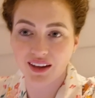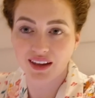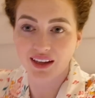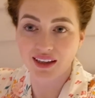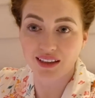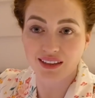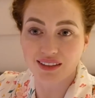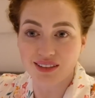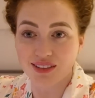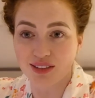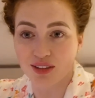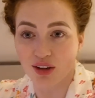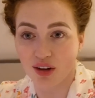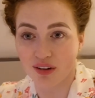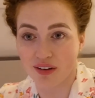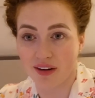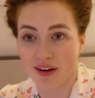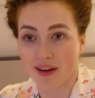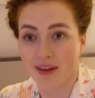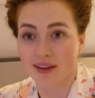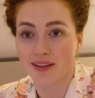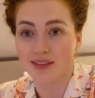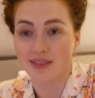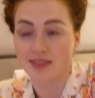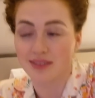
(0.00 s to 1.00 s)
it's not
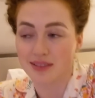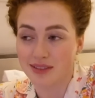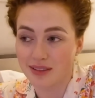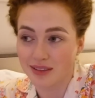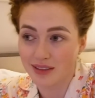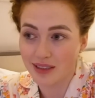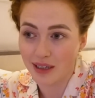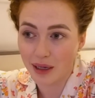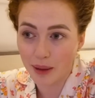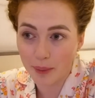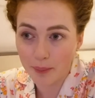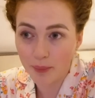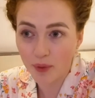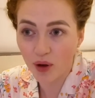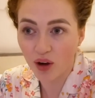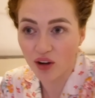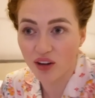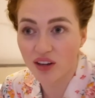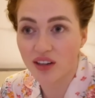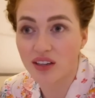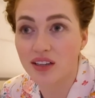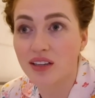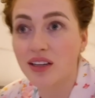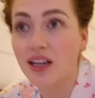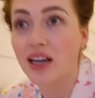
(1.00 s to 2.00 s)
nice, I'm not
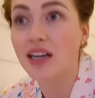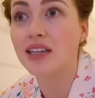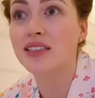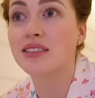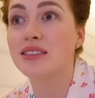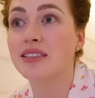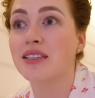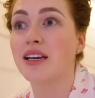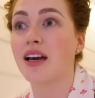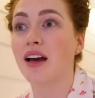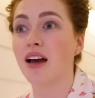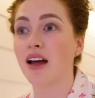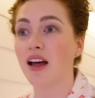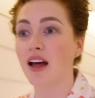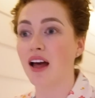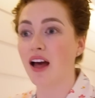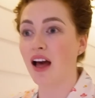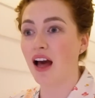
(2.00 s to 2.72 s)
gonna lie to you.